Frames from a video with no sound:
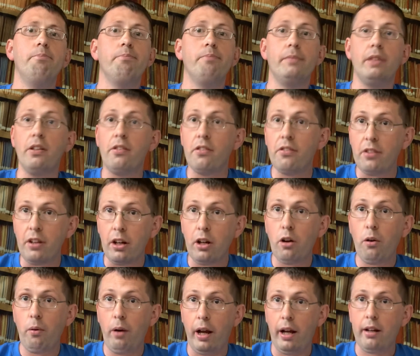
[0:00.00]
This is
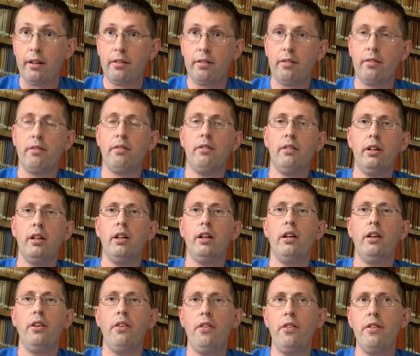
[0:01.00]
incorrect.
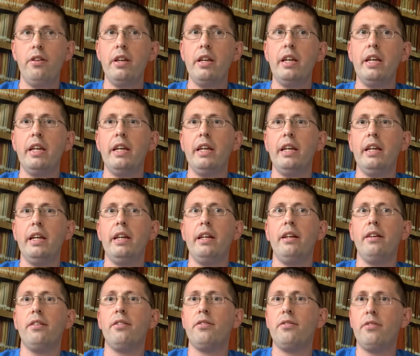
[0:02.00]
The
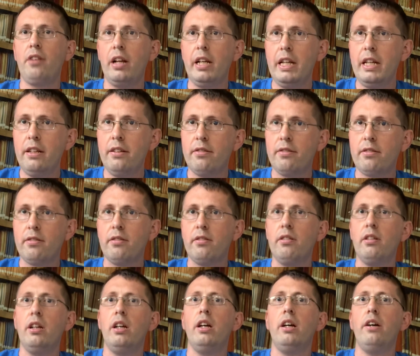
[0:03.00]
studies
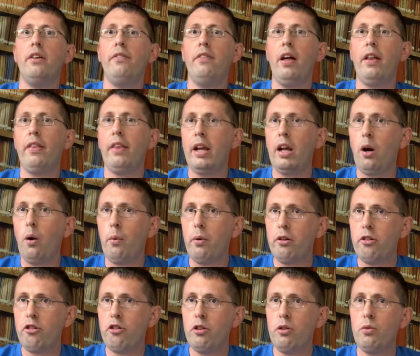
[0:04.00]
that they
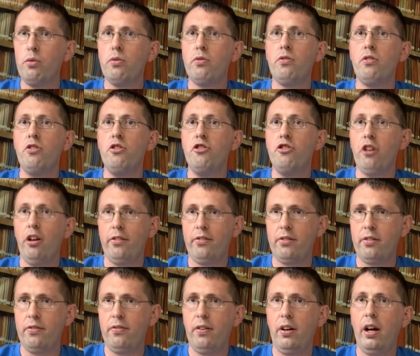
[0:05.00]
always use to
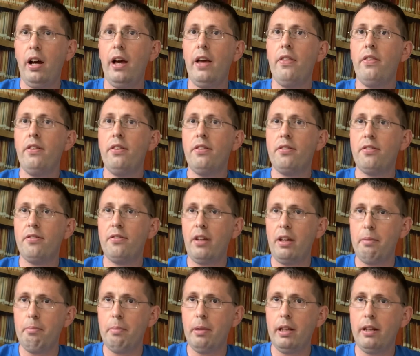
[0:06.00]
justify this
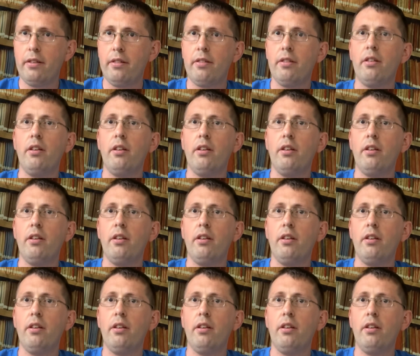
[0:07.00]
statement